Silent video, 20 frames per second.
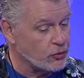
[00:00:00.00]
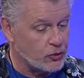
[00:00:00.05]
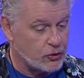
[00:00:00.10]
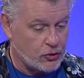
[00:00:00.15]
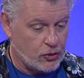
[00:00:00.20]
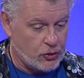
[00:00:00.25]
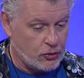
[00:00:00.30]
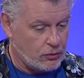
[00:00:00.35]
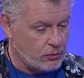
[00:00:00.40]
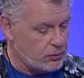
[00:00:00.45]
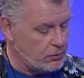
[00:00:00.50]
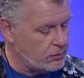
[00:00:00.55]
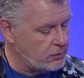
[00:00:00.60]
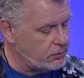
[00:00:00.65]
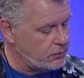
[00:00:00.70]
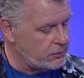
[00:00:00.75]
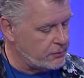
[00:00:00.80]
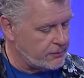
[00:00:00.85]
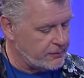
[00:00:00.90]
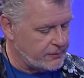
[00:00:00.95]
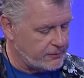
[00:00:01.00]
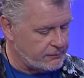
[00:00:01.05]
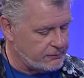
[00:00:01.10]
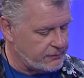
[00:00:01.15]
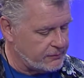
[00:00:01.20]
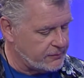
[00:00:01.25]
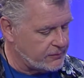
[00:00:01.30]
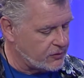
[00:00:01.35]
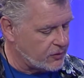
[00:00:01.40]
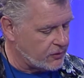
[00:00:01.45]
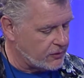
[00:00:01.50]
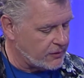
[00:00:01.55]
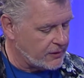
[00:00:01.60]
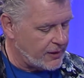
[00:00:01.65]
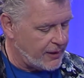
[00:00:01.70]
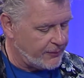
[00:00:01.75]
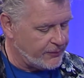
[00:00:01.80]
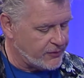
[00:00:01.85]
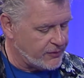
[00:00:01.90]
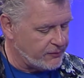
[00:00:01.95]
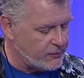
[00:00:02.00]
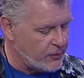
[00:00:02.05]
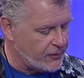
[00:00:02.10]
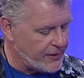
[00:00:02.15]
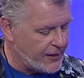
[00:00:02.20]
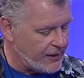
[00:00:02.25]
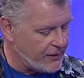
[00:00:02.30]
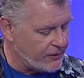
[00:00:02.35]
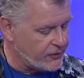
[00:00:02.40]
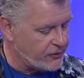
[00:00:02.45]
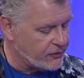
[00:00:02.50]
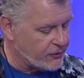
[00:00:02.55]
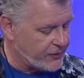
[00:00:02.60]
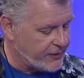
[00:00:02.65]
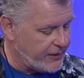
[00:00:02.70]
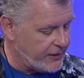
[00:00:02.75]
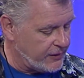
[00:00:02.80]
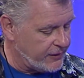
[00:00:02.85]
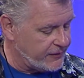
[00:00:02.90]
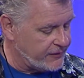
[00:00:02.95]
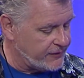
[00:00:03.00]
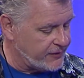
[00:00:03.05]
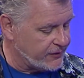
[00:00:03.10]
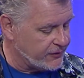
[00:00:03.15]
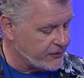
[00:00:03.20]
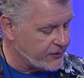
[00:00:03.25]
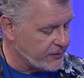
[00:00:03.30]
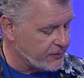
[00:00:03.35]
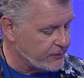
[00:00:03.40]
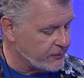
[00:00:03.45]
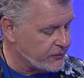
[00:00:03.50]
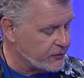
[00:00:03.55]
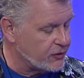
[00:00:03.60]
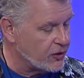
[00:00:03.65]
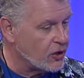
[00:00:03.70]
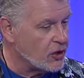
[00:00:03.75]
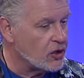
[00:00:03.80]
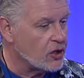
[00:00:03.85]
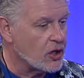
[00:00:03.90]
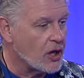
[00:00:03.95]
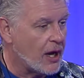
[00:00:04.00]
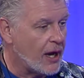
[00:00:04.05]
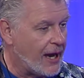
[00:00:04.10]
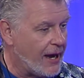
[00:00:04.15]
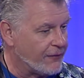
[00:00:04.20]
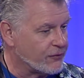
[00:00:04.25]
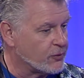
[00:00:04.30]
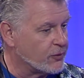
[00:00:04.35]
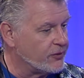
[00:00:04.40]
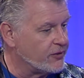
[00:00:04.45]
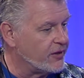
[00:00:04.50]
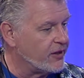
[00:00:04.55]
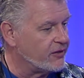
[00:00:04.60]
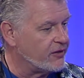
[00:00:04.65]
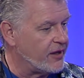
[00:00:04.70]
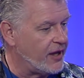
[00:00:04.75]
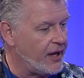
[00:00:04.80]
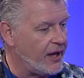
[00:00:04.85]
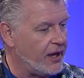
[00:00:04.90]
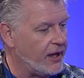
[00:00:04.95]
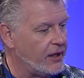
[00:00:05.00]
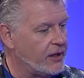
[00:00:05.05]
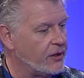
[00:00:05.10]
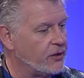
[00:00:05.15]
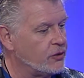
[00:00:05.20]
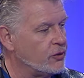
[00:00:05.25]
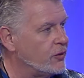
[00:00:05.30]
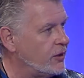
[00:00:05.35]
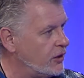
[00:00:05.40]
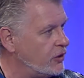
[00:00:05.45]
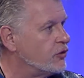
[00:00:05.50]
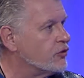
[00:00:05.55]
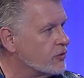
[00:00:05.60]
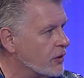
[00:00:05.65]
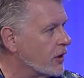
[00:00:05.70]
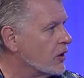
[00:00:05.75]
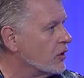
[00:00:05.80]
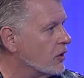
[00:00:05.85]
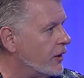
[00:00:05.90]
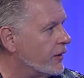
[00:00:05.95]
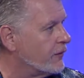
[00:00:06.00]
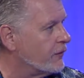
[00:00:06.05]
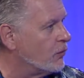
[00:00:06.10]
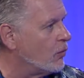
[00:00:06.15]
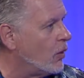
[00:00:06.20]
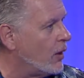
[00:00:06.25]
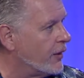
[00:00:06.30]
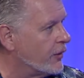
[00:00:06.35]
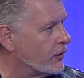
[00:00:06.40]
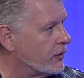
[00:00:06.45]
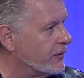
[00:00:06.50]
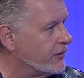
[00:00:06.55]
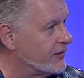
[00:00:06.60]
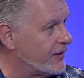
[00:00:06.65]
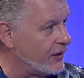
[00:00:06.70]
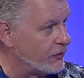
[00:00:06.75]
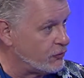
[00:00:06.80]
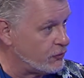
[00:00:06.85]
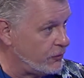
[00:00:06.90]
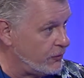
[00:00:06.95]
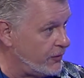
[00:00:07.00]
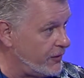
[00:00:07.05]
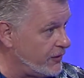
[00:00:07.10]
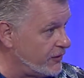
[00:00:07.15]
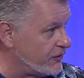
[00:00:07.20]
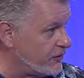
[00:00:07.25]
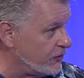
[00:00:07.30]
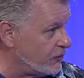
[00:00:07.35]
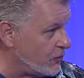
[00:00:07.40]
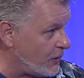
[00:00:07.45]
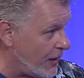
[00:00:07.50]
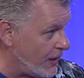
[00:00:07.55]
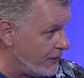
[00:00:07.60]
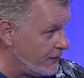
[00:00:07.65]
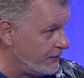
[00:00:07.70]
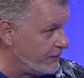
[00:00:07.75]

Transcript: to certain types of modalities or healing systems, afterwards they say you need to drink a lot of water. Is that true with this as well?